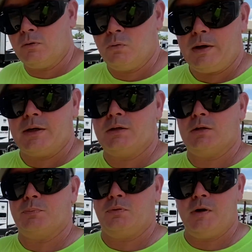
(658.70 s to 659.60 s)
way
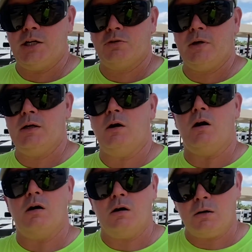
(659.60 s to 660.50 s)
to pre-treat
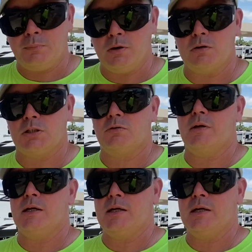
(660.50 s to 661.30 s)
or post-treat